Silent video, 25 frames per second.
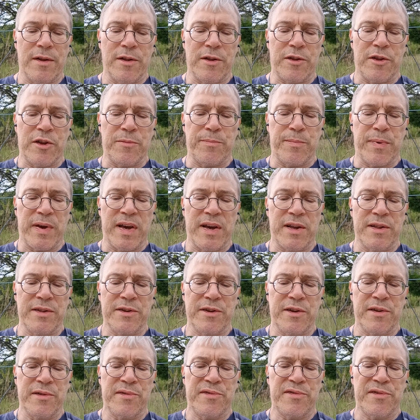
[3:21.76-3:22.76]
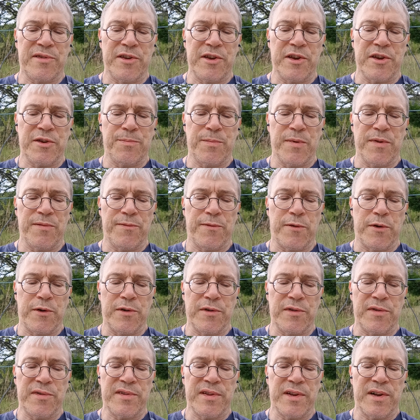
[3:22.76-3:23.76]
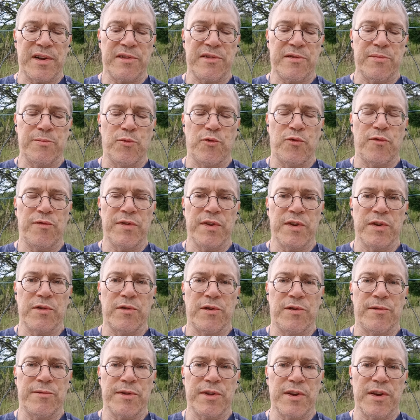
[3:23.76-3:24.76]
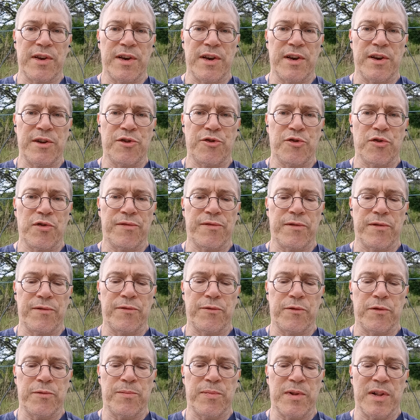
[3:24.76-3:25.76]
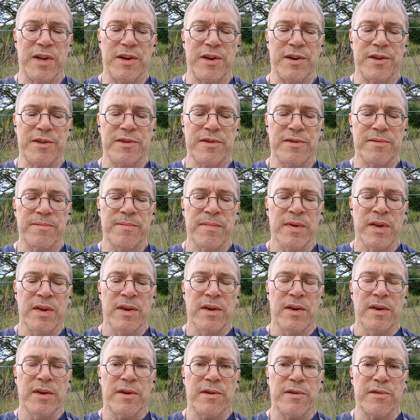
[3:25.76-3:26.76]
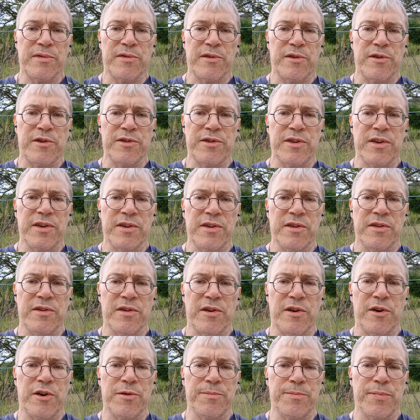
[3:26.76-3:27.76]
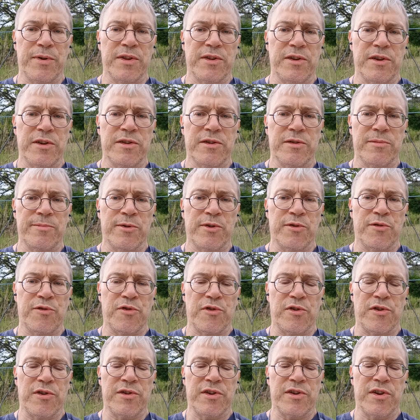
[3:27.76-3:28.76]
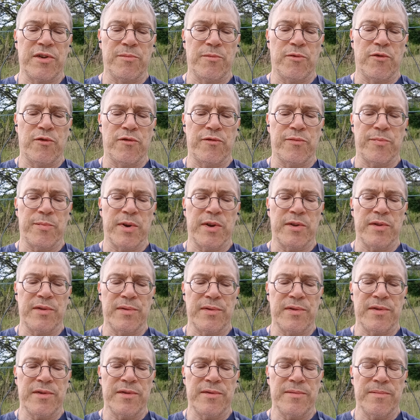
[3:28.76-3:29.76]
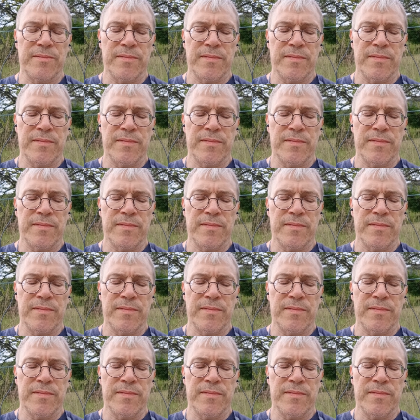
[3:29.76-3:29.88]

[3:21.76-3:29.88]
The band can stick before it starts moving over the edge of the footplate, resulting in unpredictable jerky movements.